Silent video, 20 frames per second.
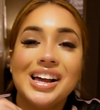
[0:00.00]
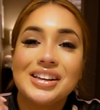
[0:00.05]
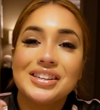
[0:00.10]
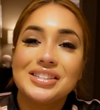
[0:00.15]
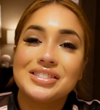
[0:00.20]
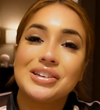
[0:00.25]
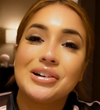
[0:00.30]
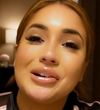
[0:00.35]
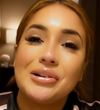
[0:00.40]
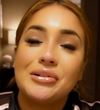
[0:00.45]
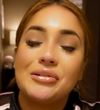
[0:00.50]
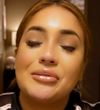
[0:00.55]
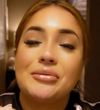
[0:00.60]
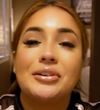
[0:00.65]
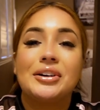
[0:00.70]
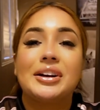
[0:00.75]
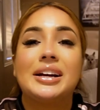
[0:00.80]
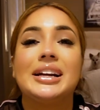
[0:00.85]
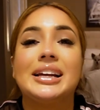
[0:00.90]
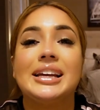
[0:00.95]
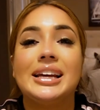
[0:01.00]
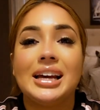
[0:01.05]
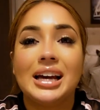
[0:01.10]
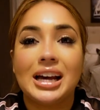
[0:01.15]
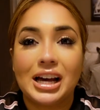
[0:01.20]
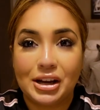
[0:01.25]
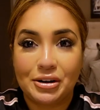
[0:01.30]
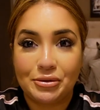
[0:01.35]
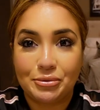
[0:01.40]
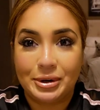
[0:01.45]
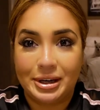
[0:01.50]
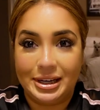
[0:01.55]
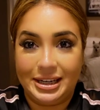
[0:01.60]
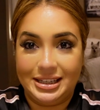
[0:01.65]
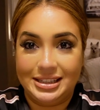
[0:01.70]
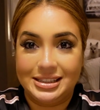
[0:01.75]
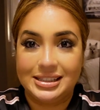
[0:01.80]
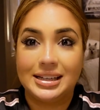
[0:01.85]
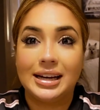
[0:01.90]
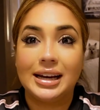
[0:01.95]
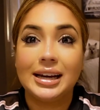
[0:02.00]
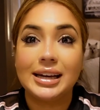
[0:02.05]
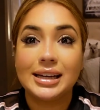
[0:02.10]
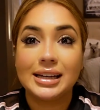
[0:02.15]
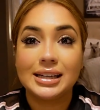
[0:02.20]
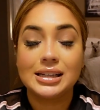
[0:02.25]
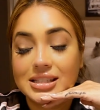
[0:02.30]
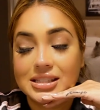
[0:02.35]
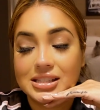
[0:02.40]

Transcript: So we're gonna get unready tonight.